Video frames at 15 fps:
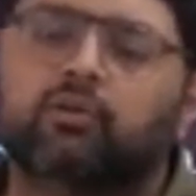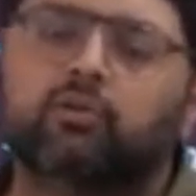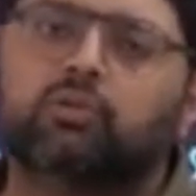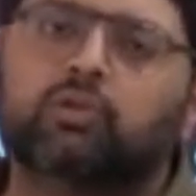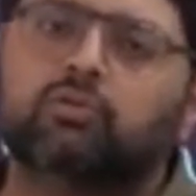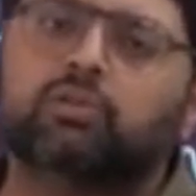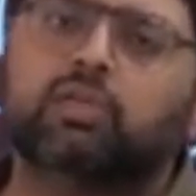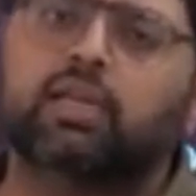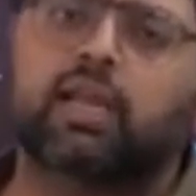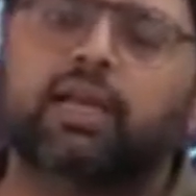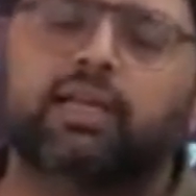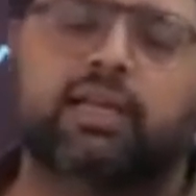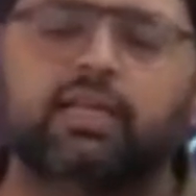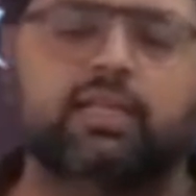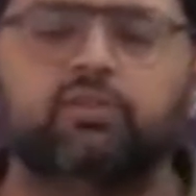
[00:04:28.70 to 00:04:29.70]

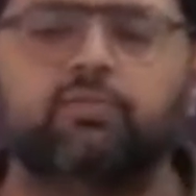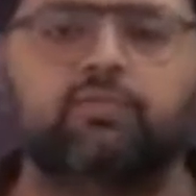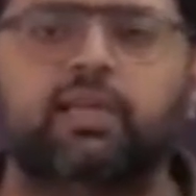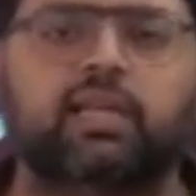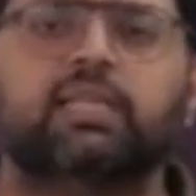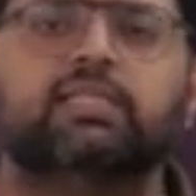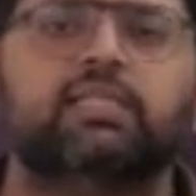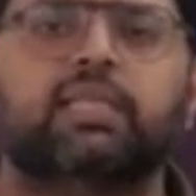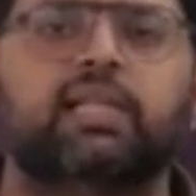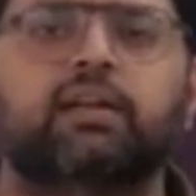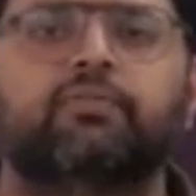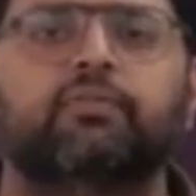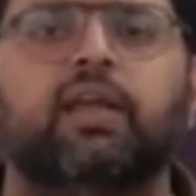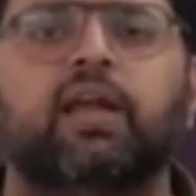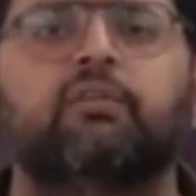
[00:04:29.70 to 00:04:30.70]
2019, so we can say
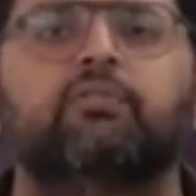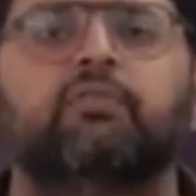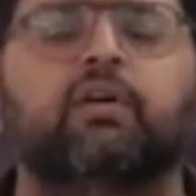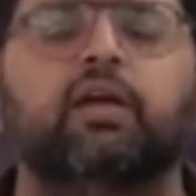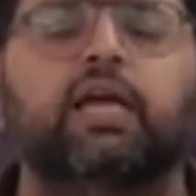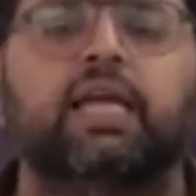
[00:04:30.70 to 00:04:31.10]
that we have